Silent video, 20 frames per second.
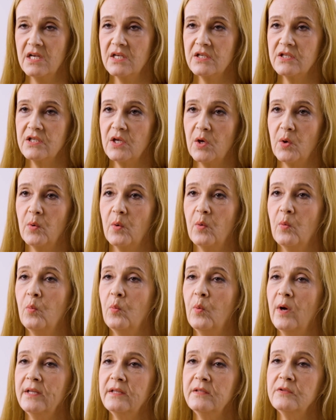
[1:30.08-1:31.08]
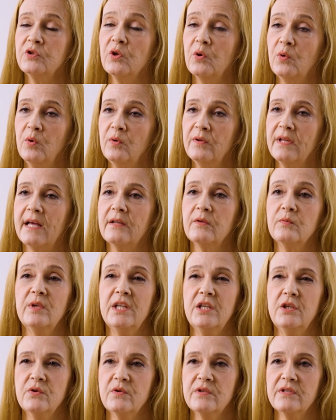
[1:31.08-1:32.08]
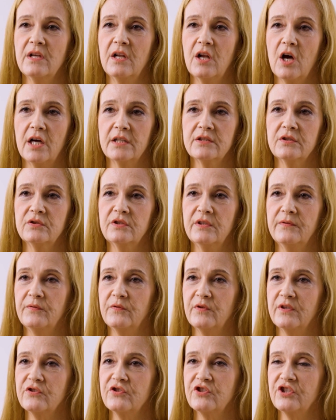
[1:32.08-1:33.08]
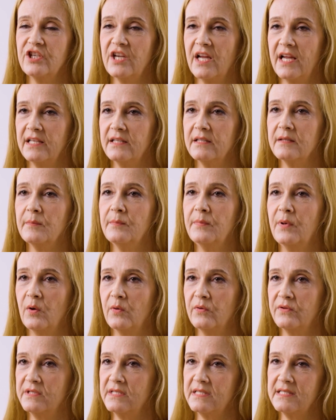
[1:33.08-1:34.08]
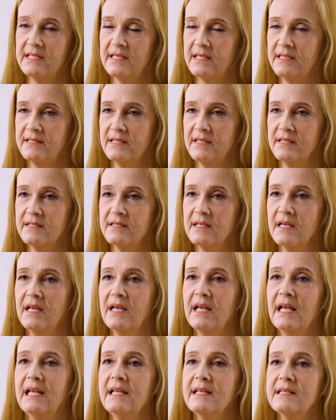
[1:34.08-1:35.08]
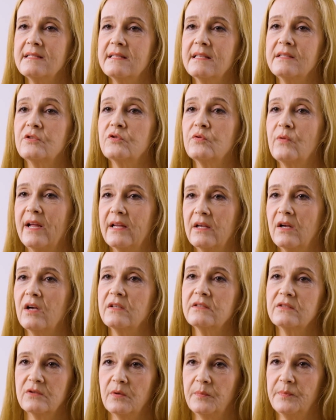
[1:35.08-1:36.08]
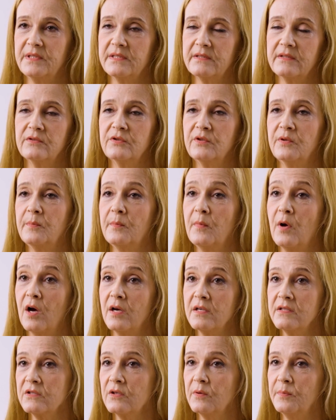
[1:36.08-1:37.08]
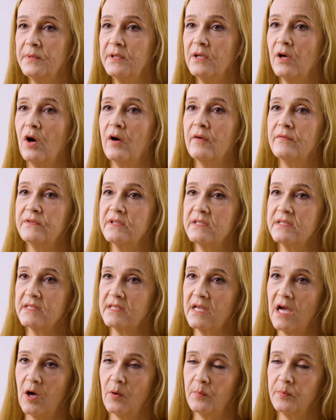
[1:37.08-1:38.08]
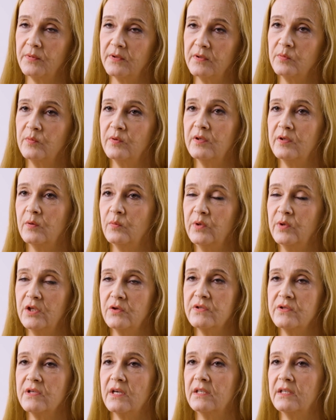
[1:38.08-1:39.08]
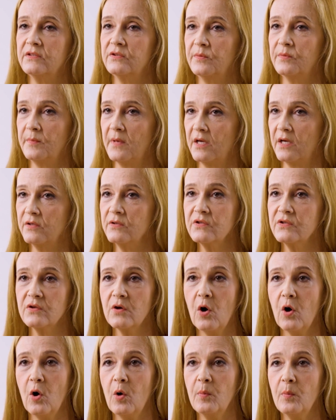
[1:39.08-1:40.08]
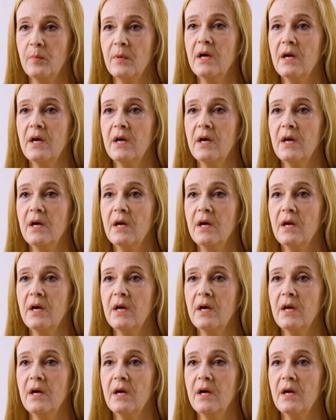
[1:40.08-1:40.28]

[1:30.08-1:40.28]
So one tool that we use a lot to differentiate both diseases is the trichoscopy, dermoscopy of the scalp. We use a dermatoscope.